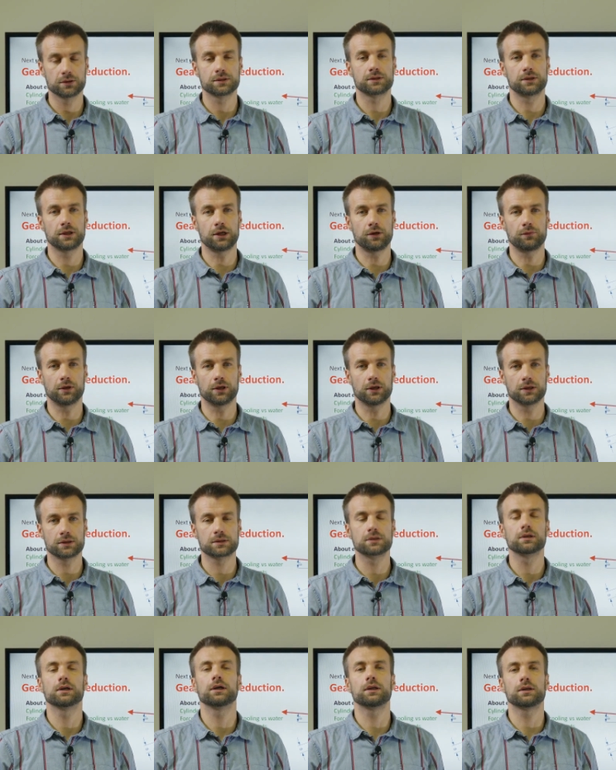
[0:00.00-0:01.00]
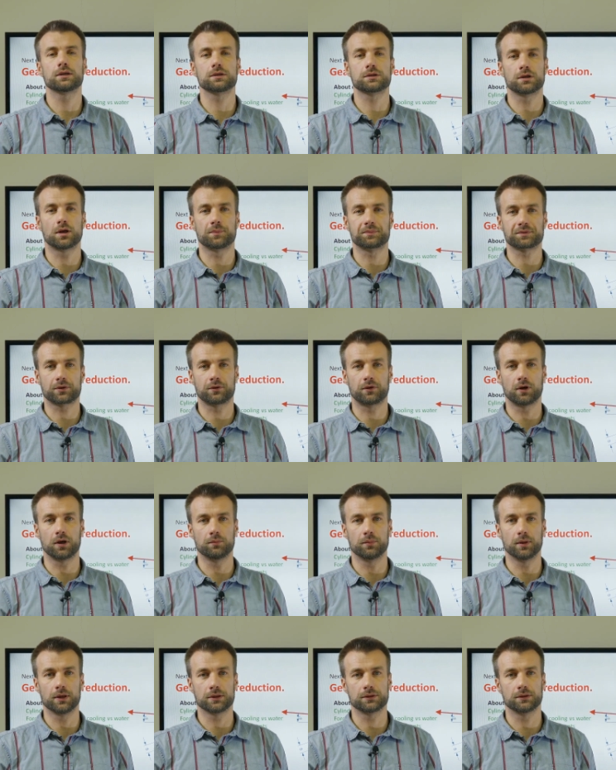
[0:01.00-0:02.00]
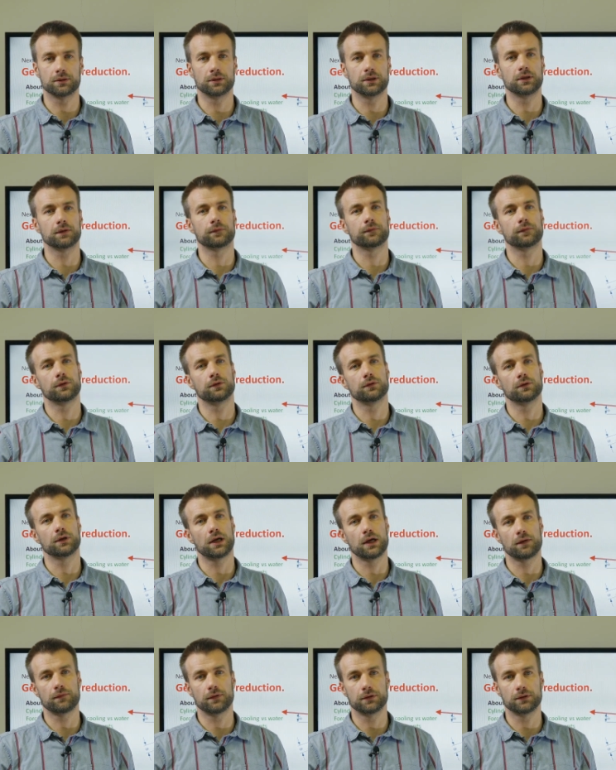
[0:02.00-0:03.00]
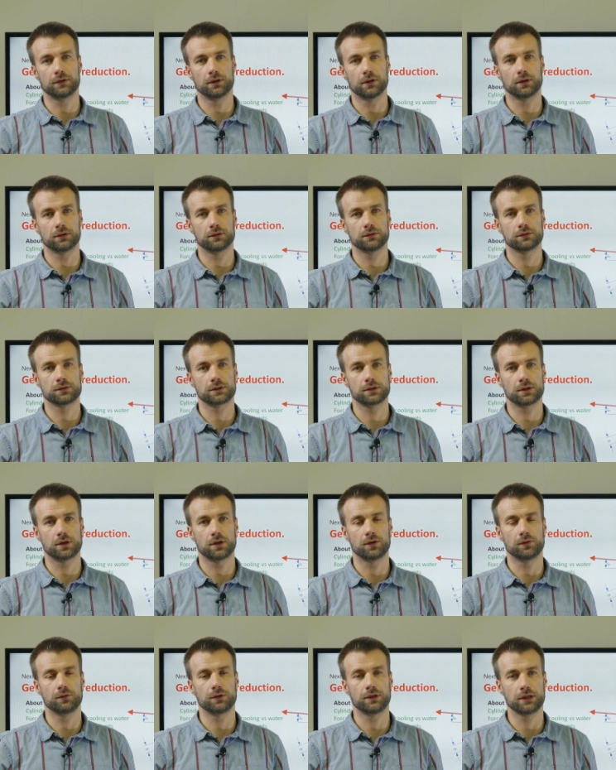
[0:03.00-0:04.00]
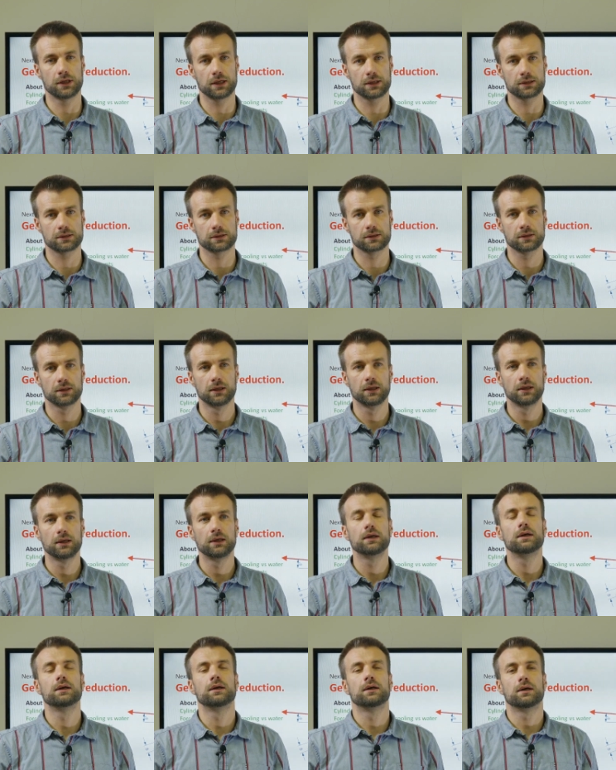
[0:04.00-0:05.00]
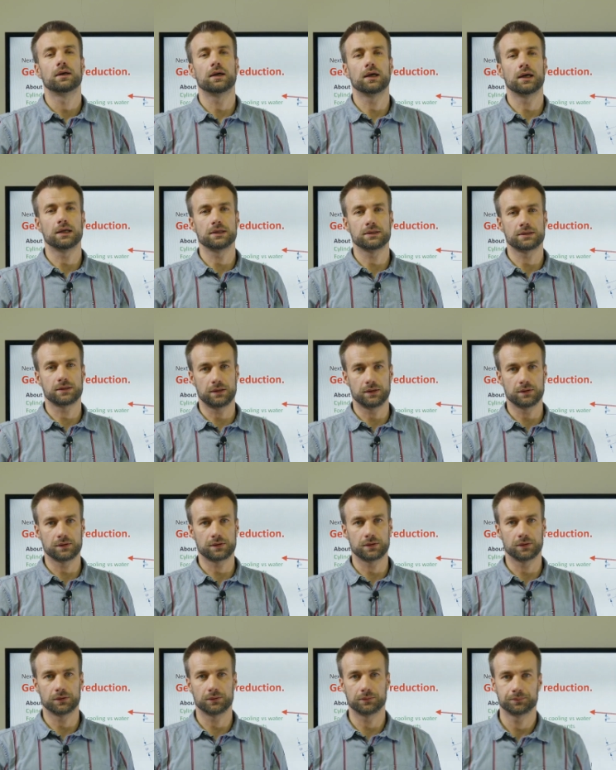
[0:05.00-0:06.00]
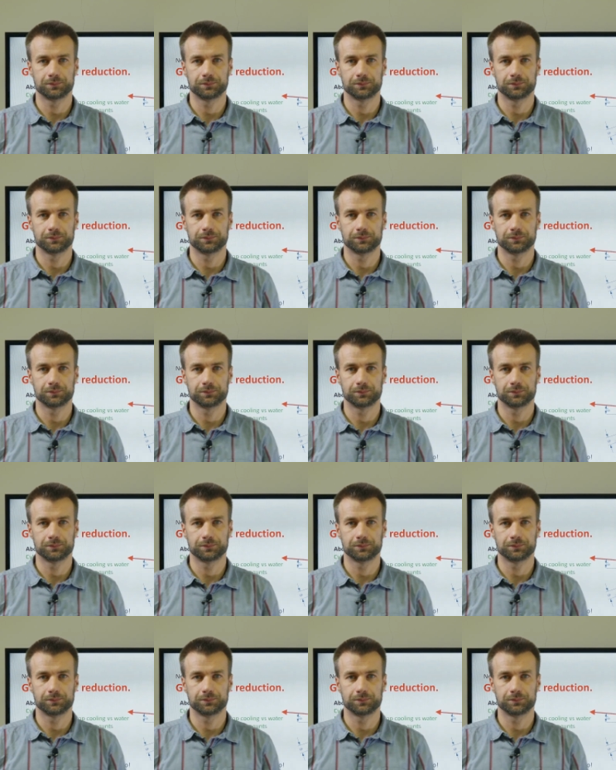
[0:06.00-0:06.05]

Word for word: Stay with us, hit the subscribe button if you haven't done so yet and see you soon.